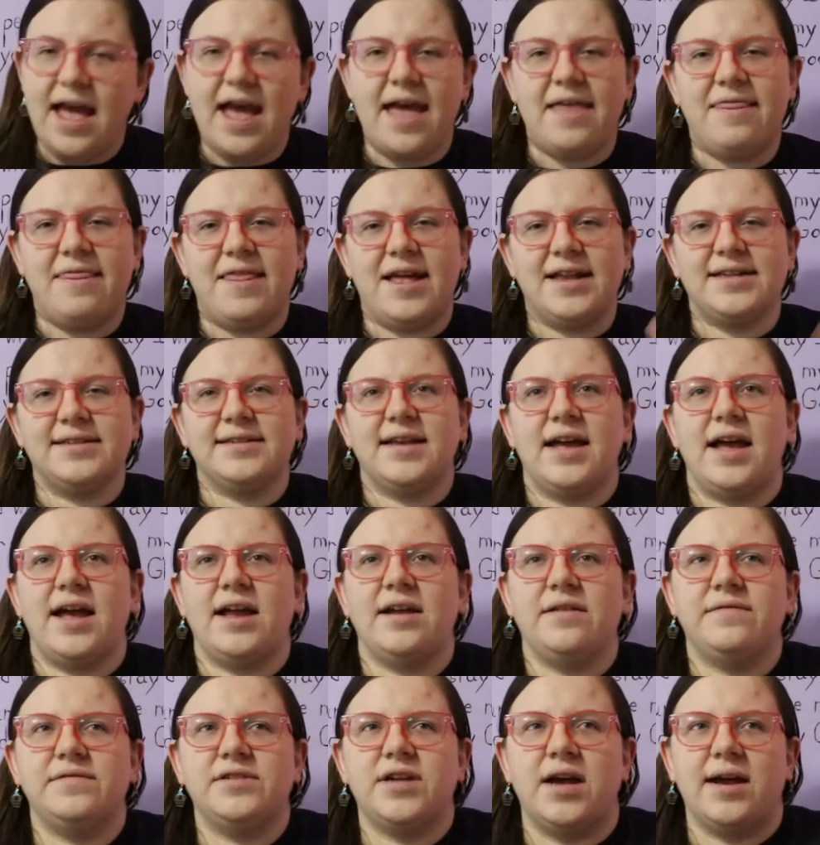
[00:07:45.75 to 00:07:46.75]
And that's
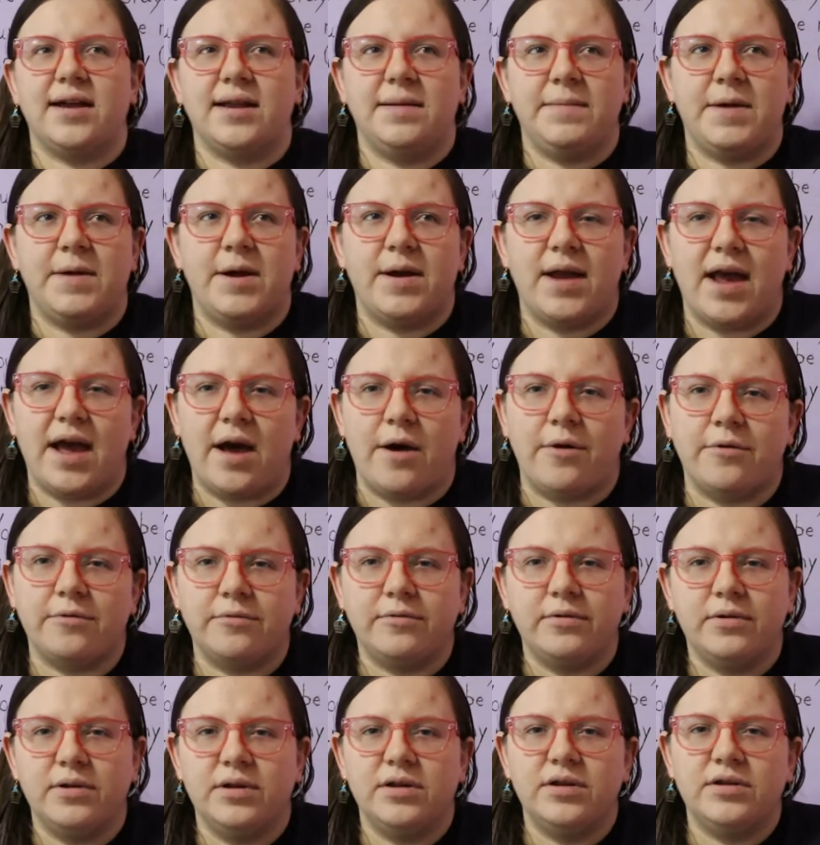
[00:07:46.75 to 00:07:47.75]
kind of talking about
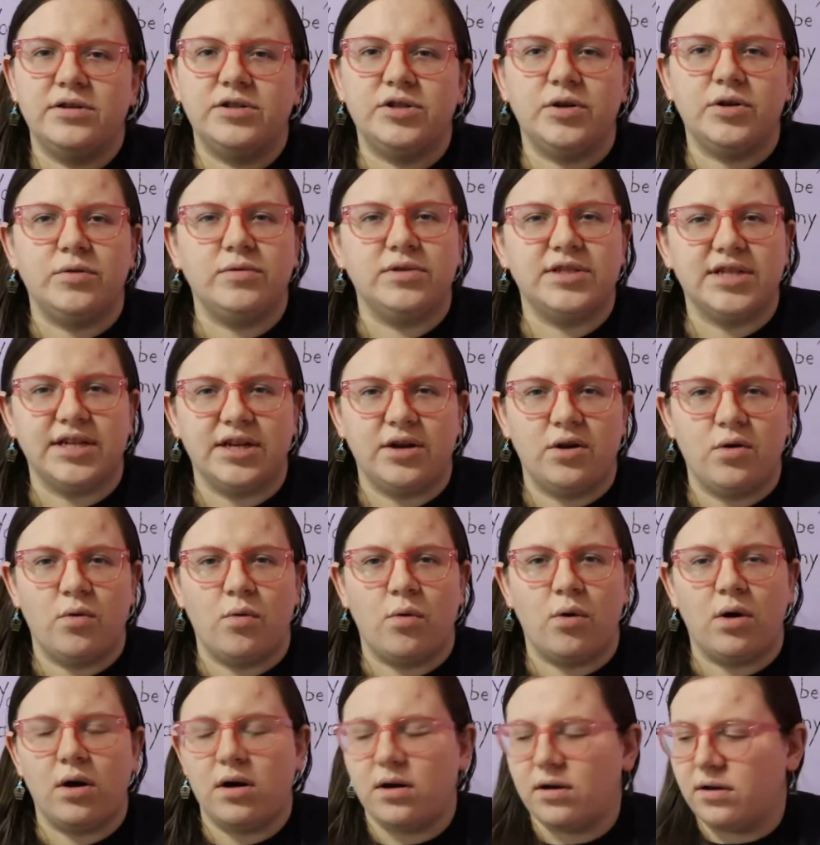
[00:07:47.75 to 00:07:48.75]
how don't
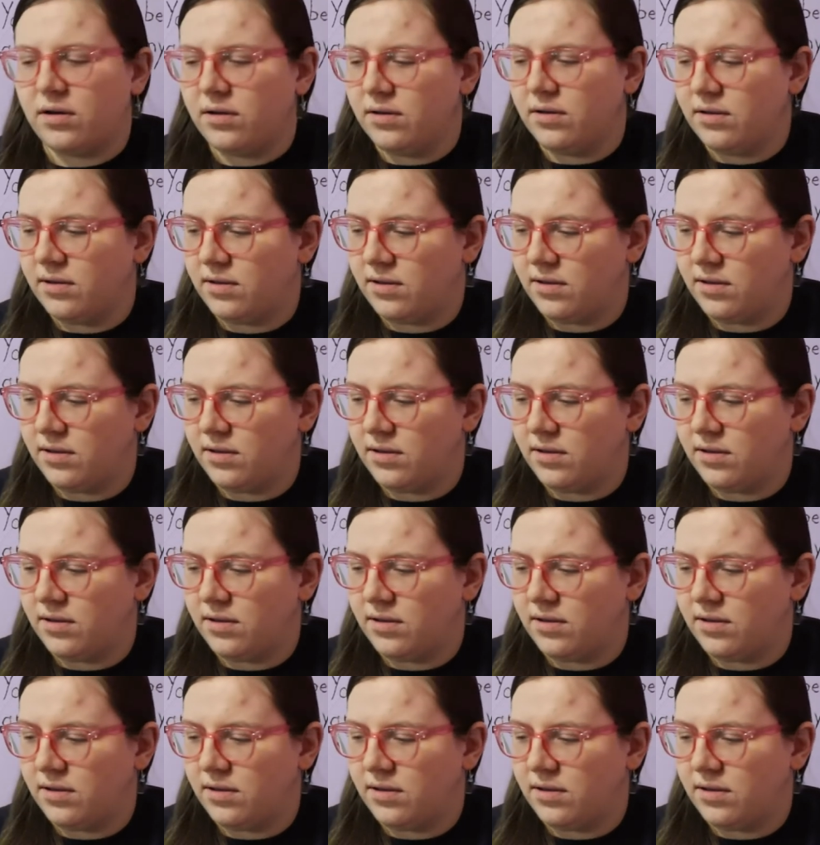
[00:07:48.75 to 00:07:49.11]
ignore